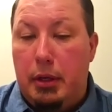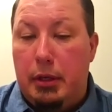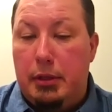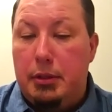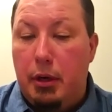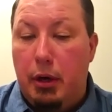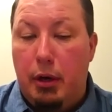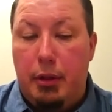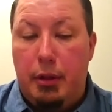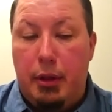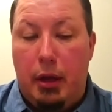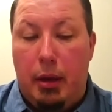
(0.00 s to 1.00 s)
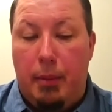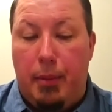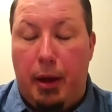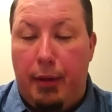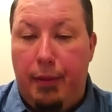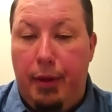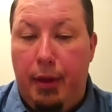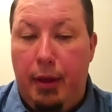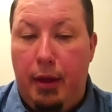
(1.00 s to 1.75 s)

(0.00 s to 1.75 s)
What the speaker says: is good about